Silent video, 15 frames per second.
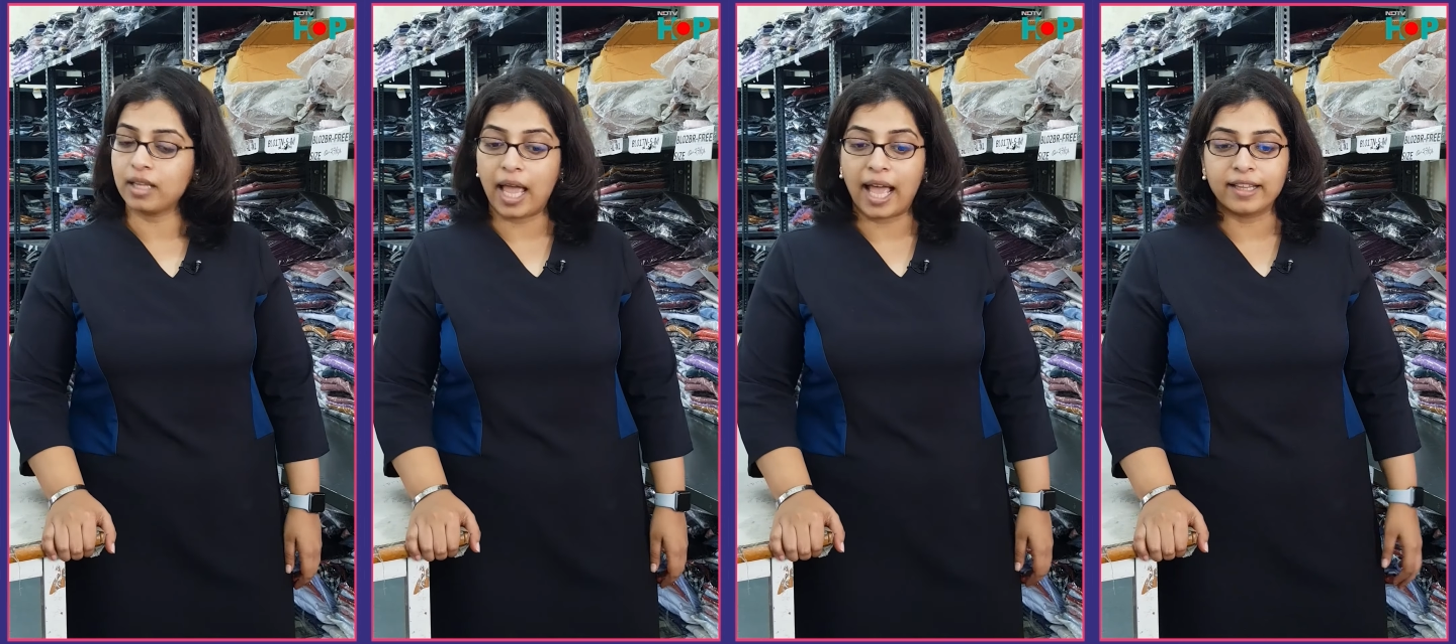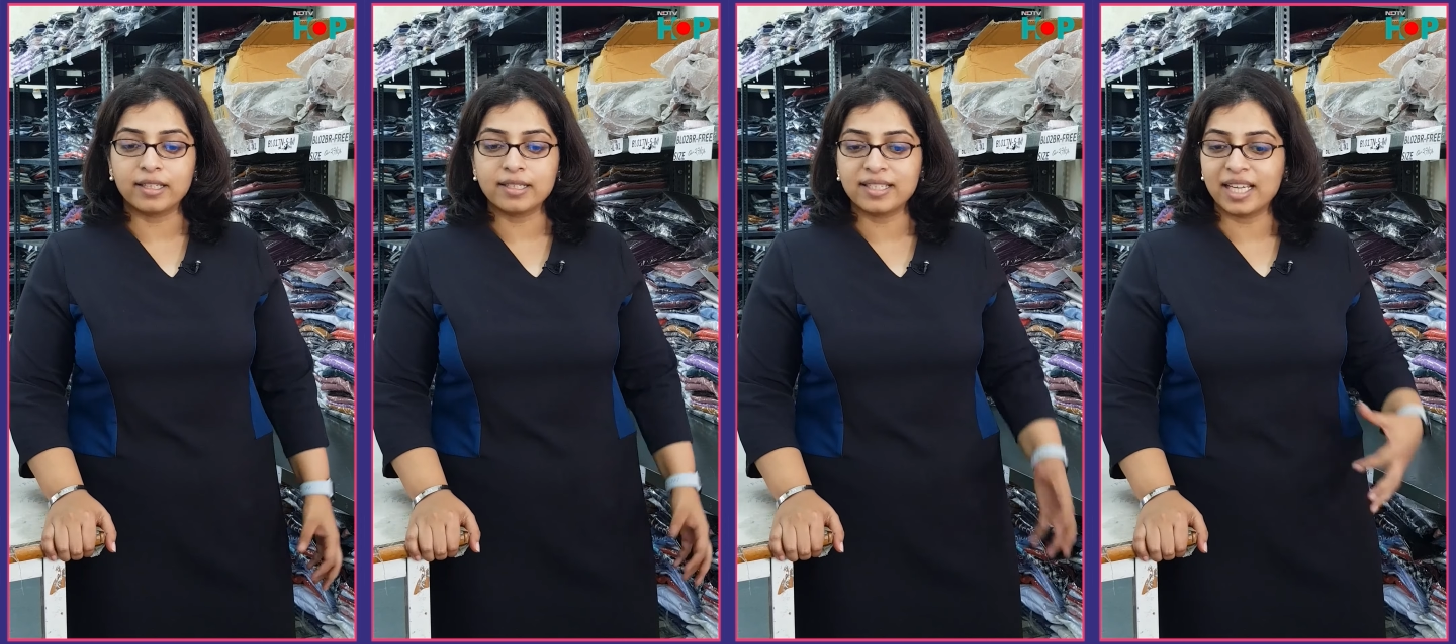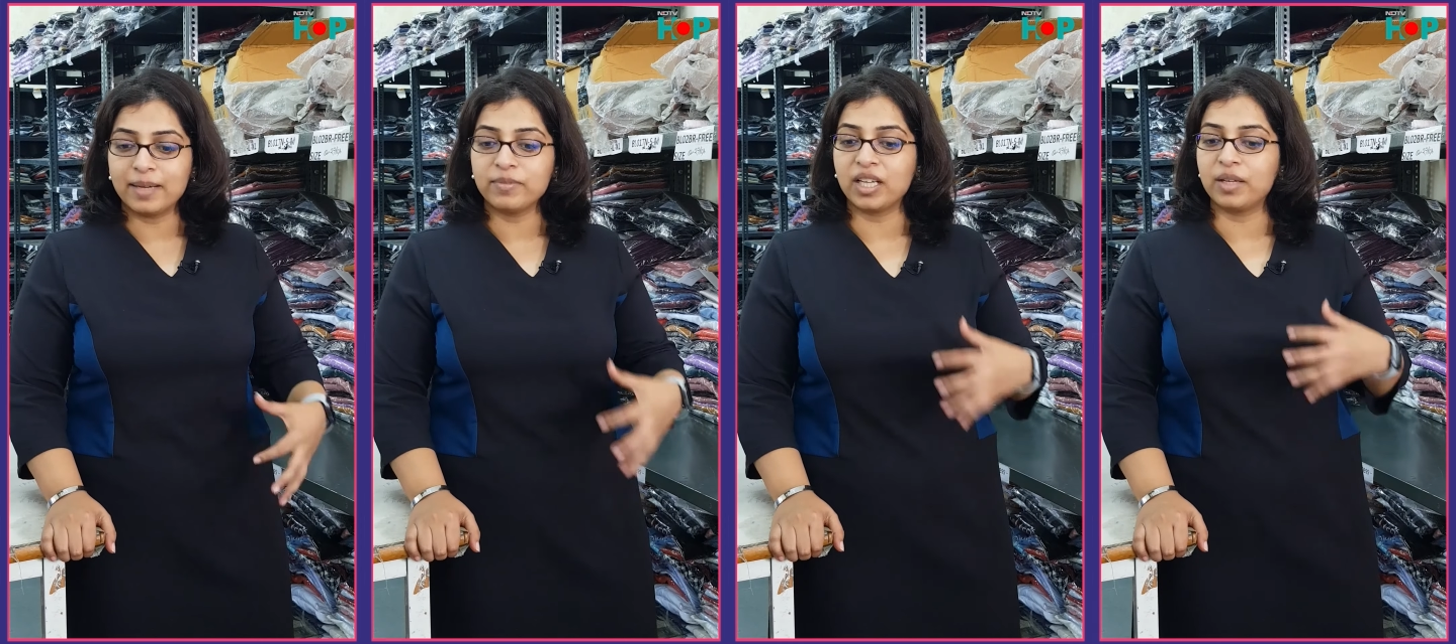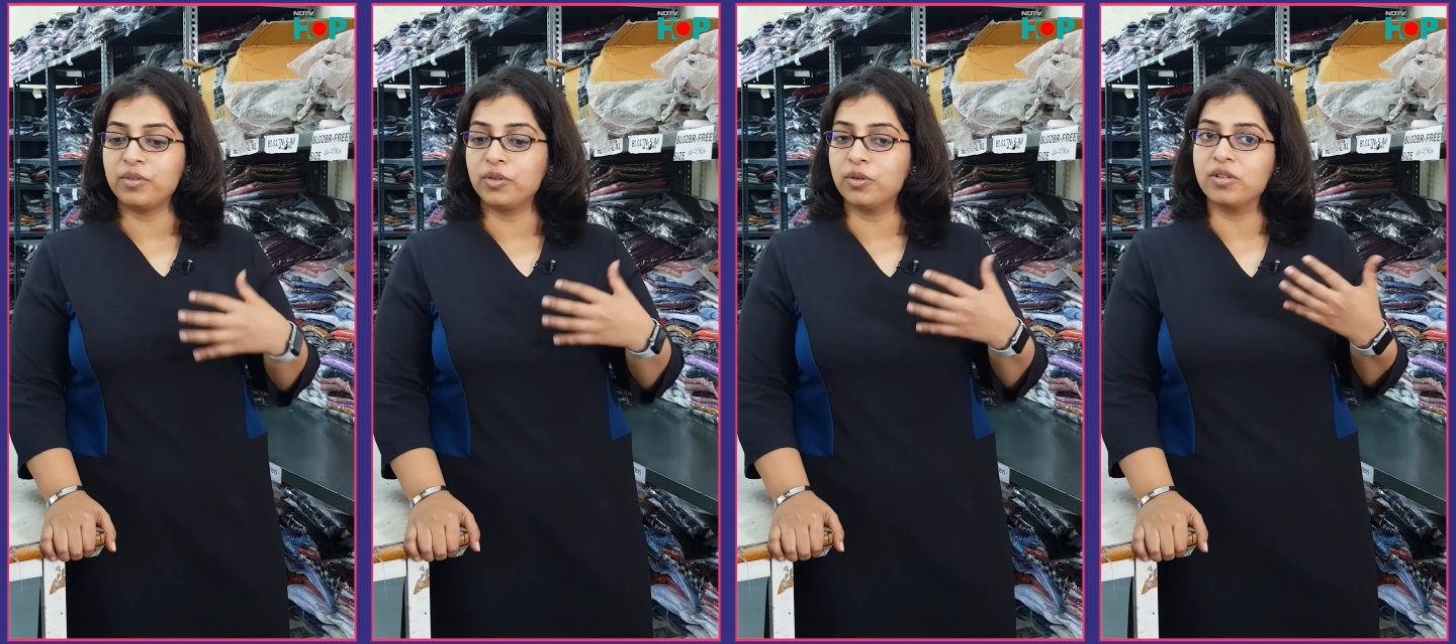At the same
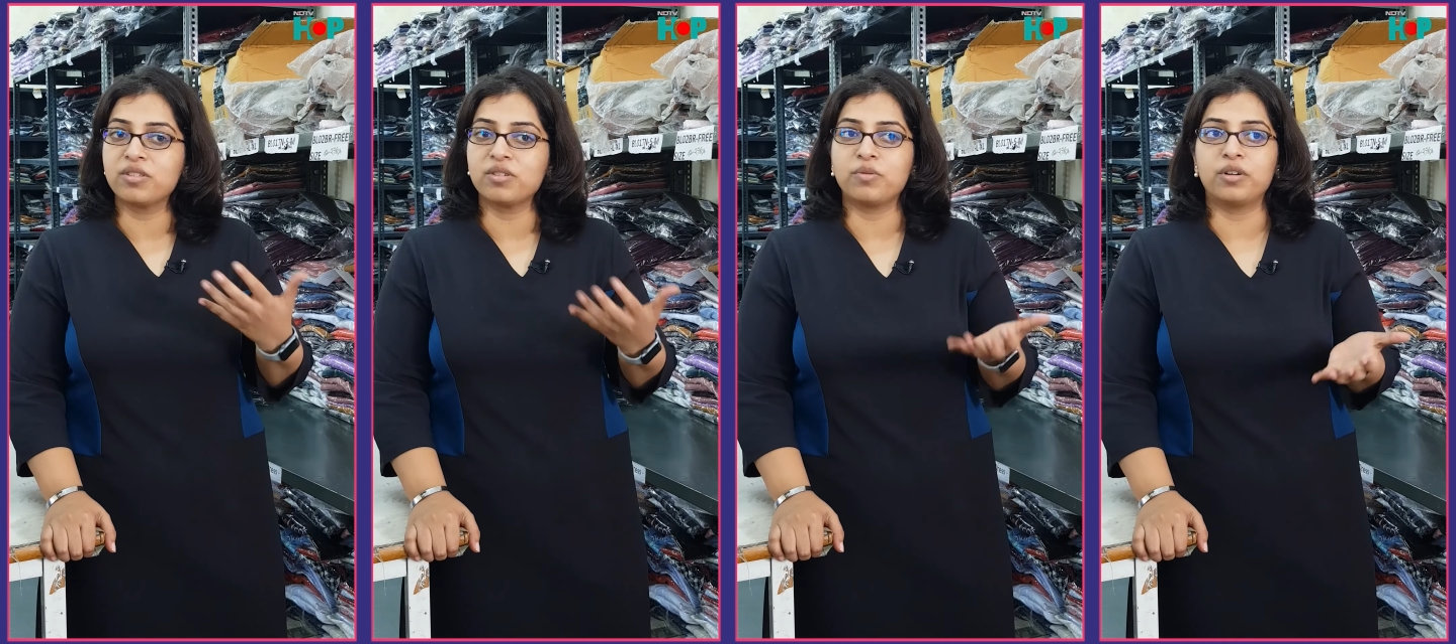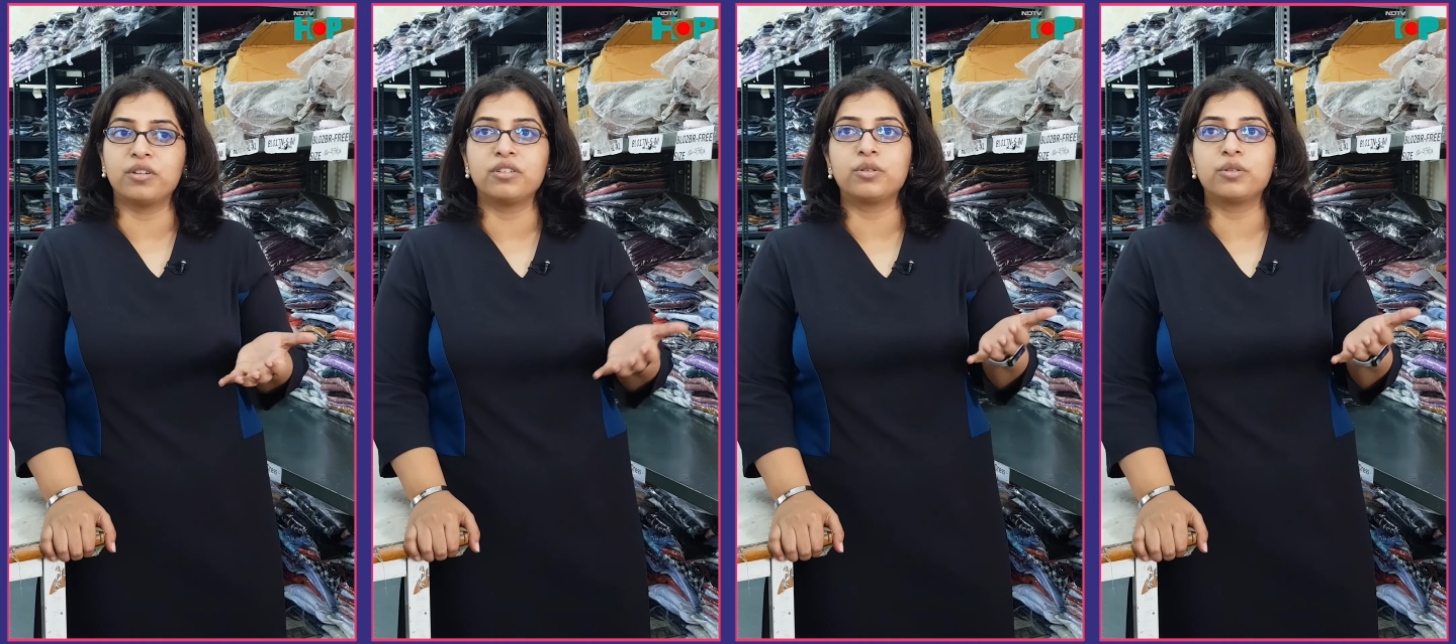time, we also wanted